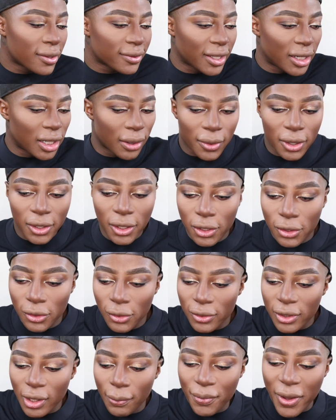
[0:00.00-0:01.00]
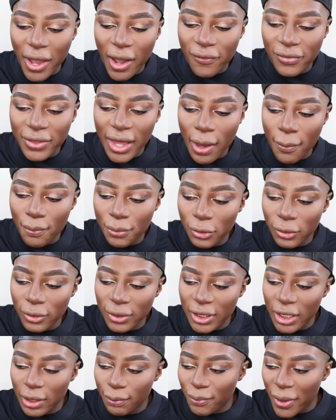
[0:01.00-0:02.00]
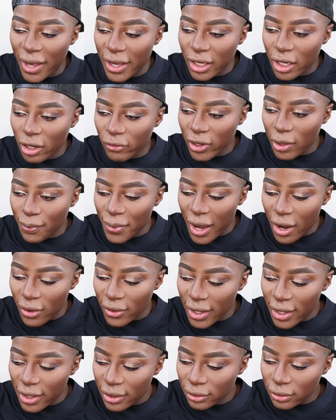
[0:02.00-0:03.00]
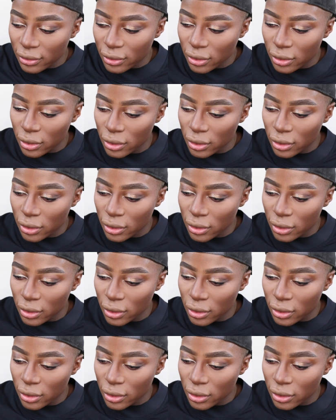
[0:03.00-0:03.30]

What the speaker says: Then I'm gonna use a bit of that Beauty Bakery powder.